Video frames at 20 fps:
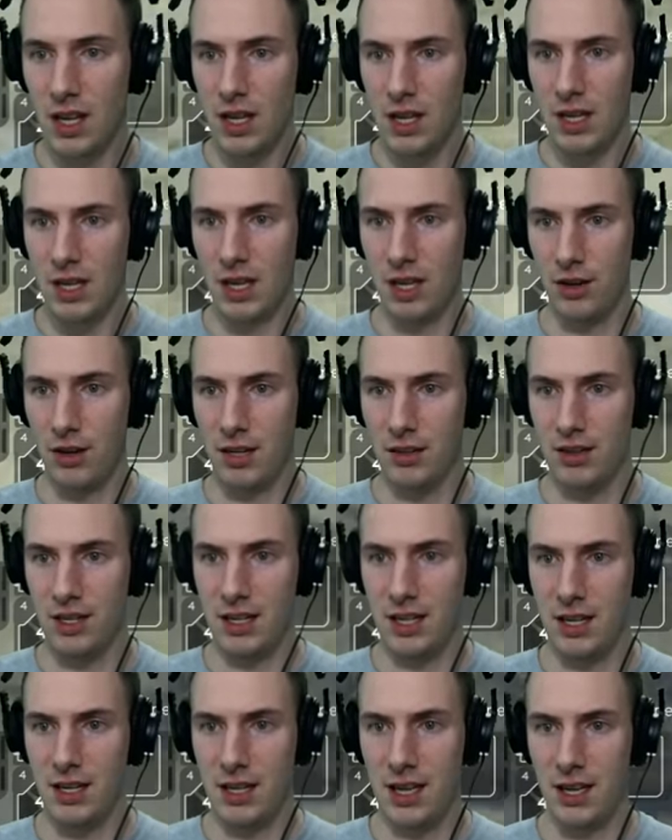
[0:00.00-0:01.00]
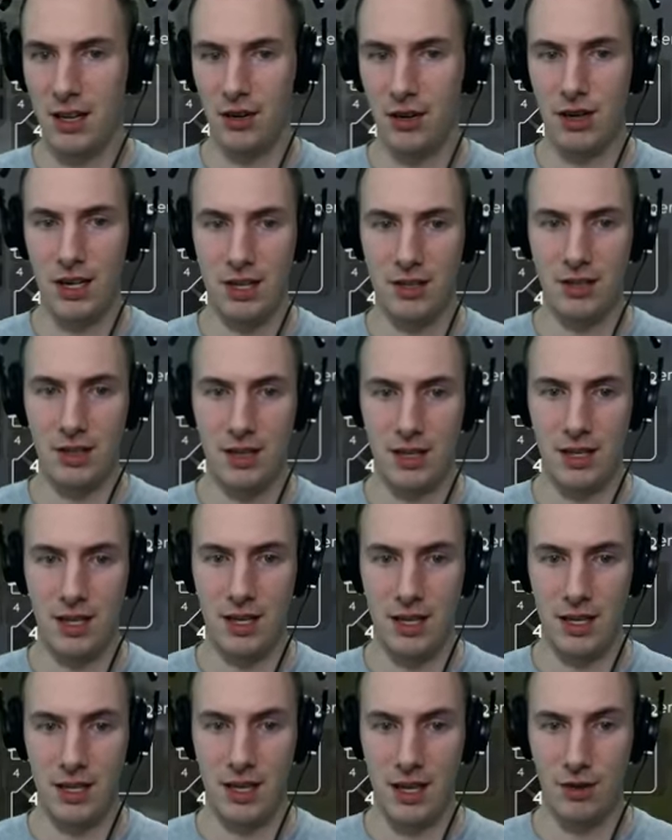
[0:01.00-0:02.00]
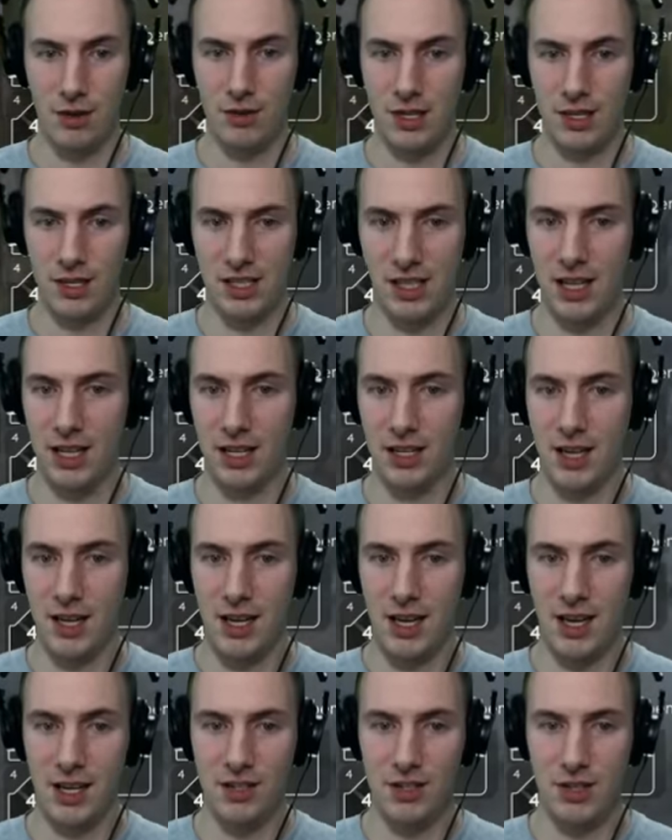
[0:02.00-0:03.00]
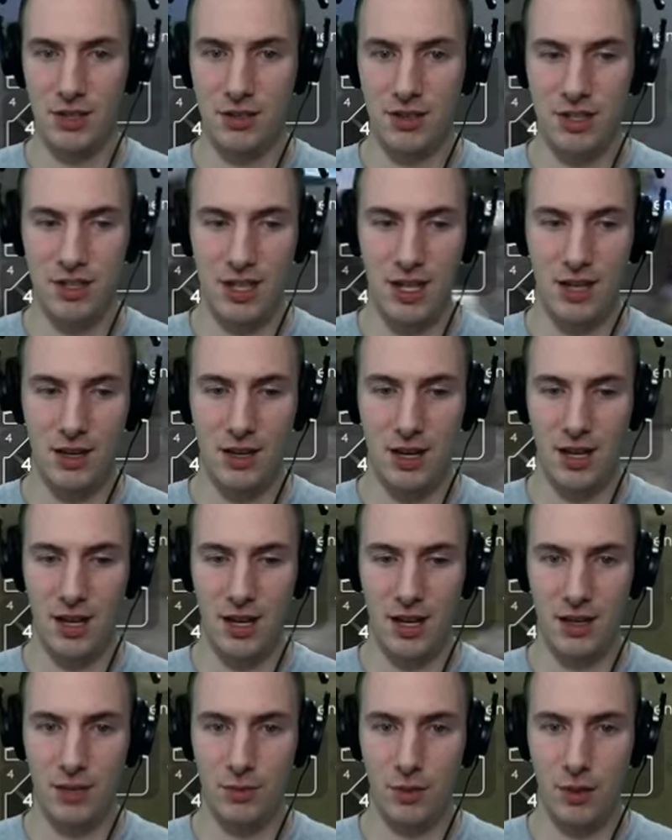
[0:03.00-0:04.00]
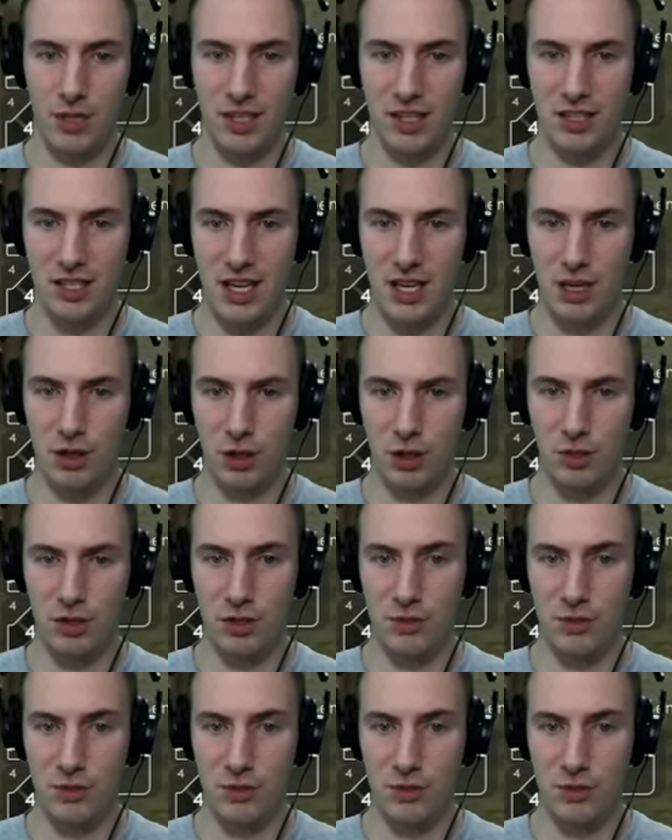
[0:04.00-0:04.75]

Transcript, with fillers: here in this lane. As you can see, with this healer